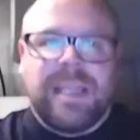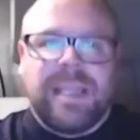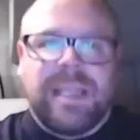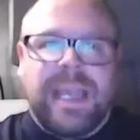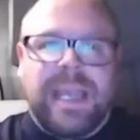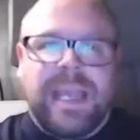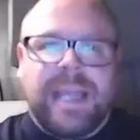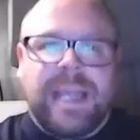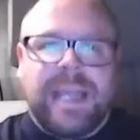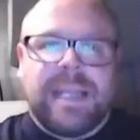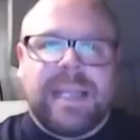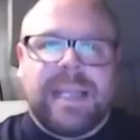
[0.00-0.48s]
the
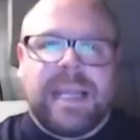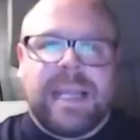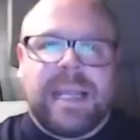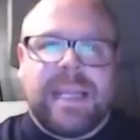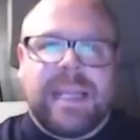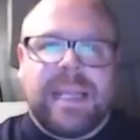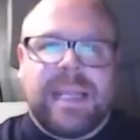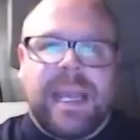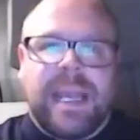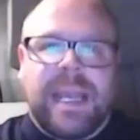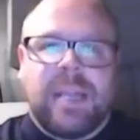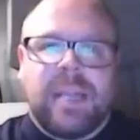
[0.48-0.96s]
heat at
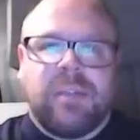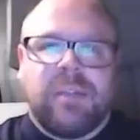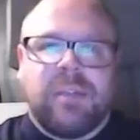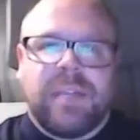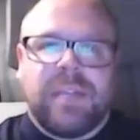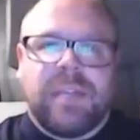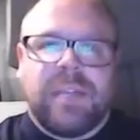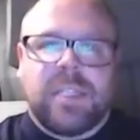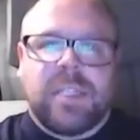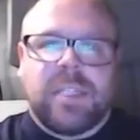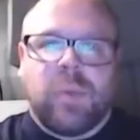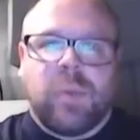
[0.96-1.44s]
the end of
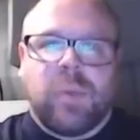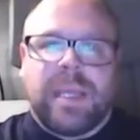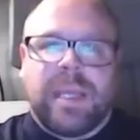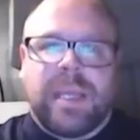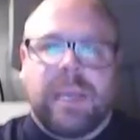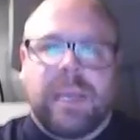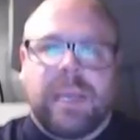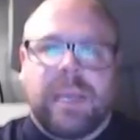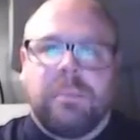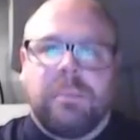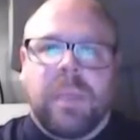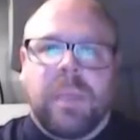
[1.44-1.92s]
this
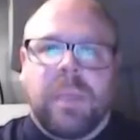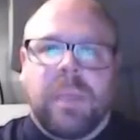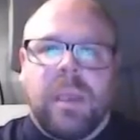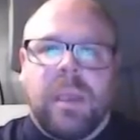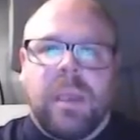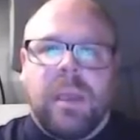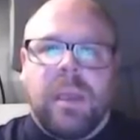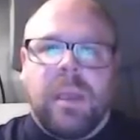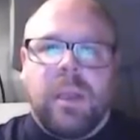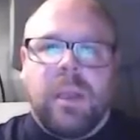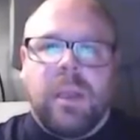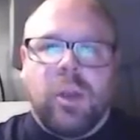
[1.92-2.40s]
week.
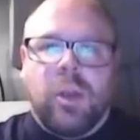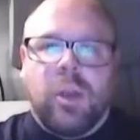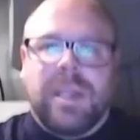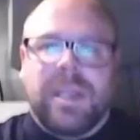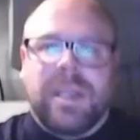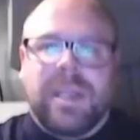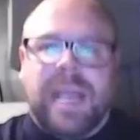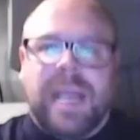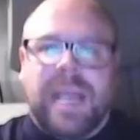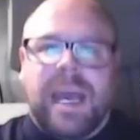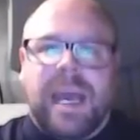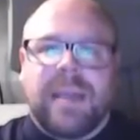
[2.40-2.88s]

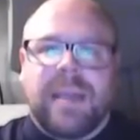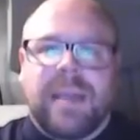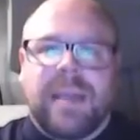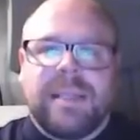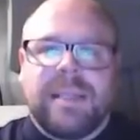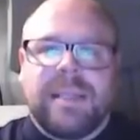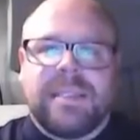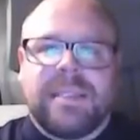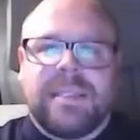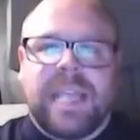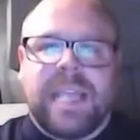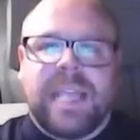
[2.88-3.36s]
Looking at the
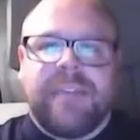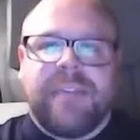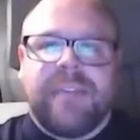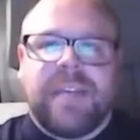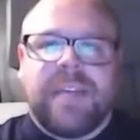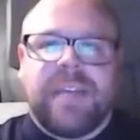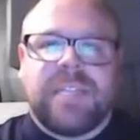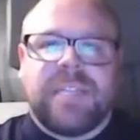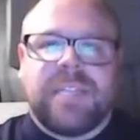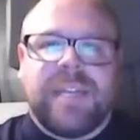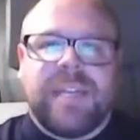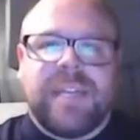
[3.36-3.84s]

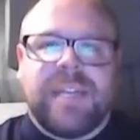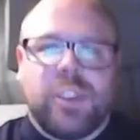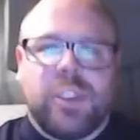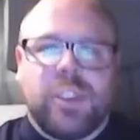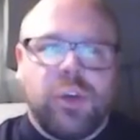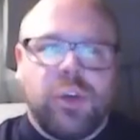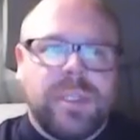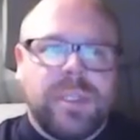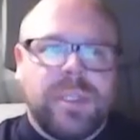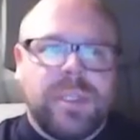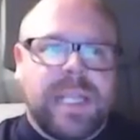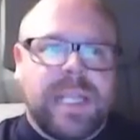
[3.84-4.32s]

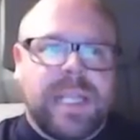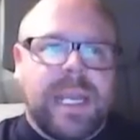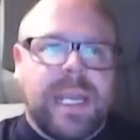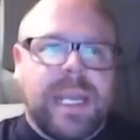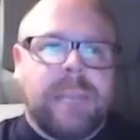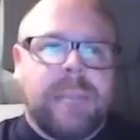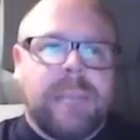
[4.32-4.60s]
CFSV2 today,